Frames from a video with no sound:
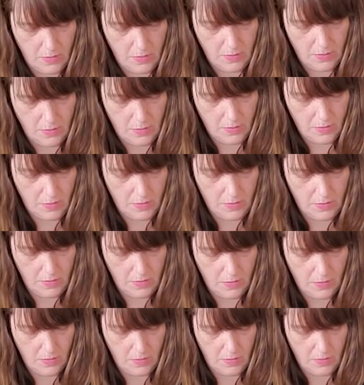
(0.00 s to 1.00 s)

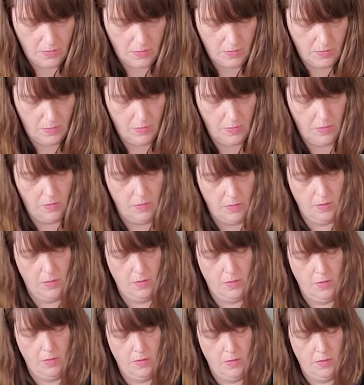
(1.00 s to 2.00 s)

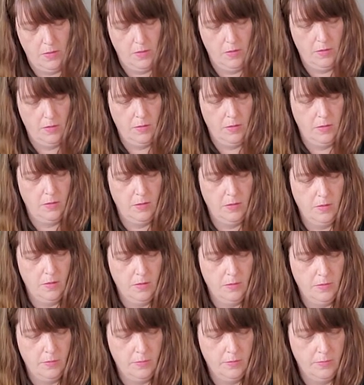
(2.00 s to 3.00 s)

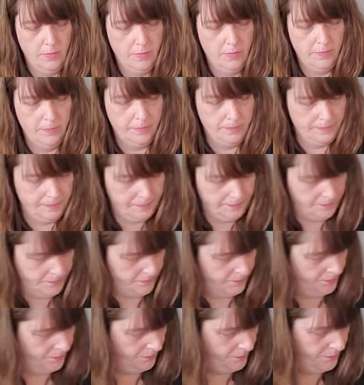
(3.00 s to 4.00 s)

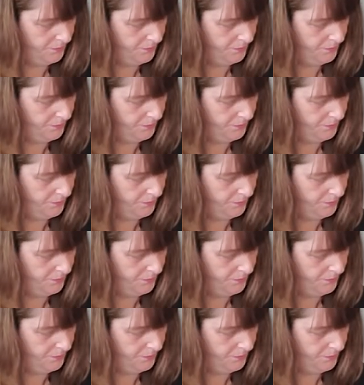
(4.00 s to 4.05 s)
Nobody speaks.